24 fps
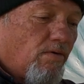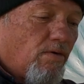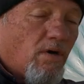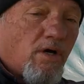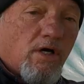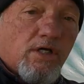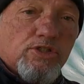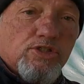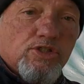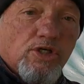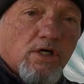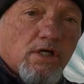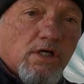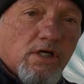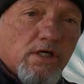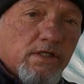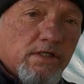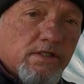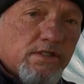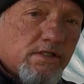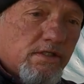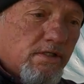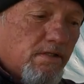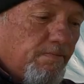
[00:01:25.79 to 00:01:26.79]
or hot
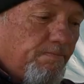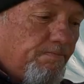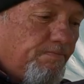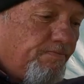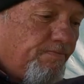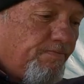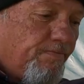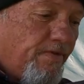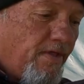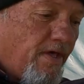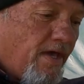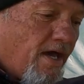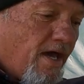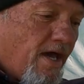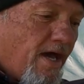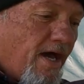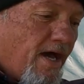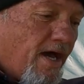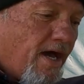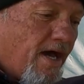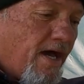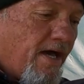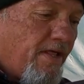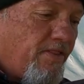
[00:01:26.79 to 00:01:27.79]
chocolate.
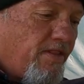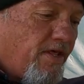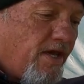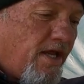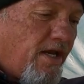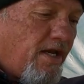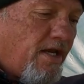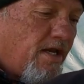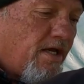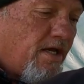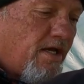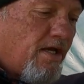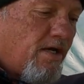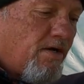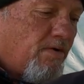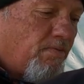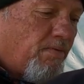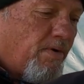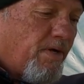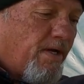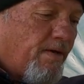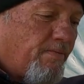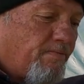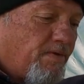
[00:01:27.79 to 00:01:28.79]
And then
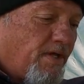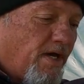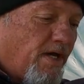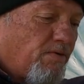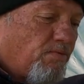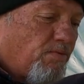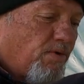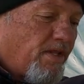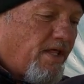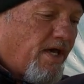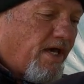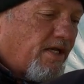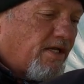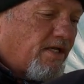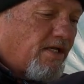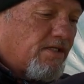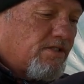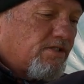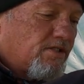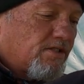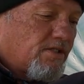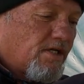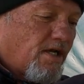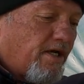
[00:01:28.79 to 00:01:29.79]
when I'm done with that,
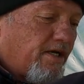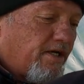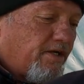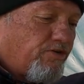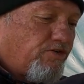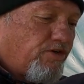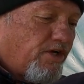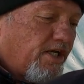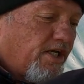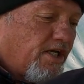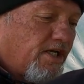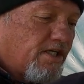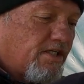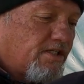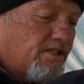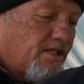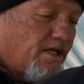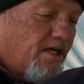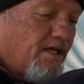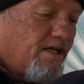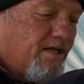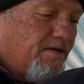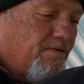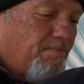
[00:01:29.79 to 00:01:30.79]
I just kind of drink it
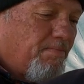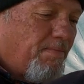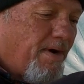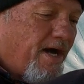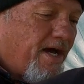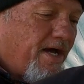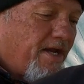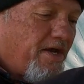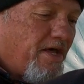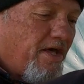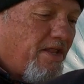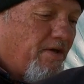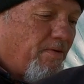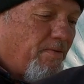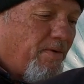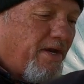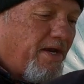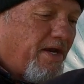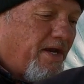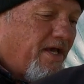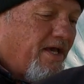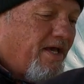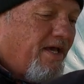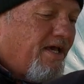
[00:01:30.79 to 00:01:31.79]
and buy another
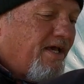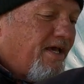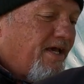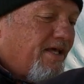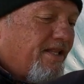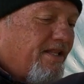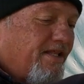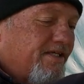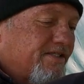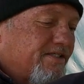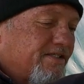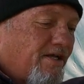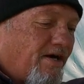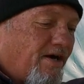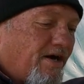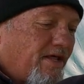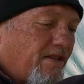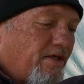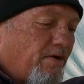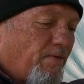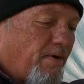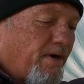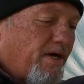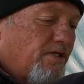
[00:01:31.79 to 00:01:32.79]
one. There's no
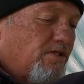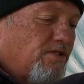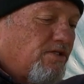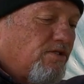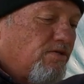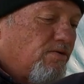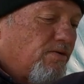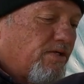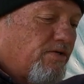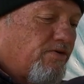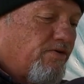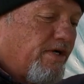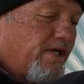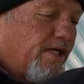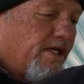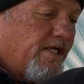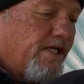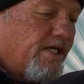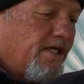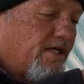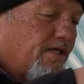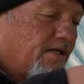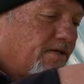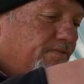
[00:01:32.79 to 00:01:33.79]
other way to do it
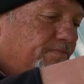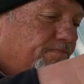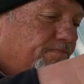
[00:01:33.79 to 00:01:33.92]
really.